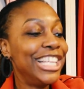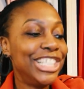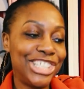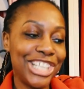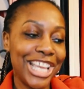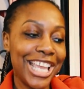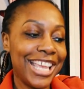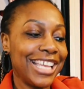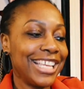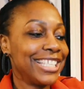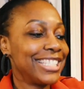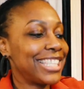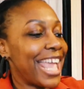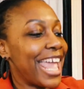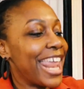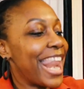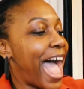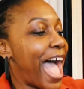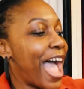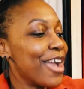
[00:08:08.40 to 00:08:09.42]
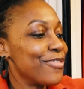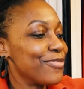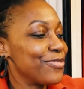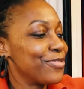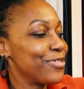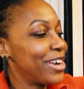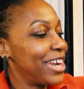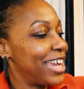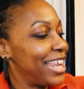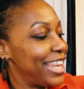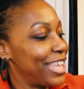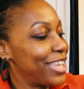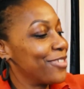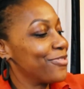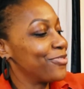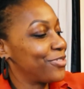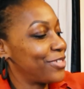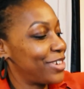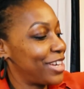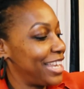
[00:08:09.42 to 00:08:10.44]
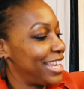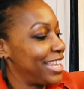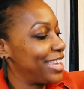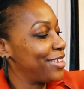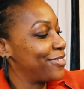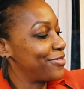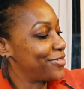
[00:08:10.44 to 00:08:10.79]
jeans. And I really, really,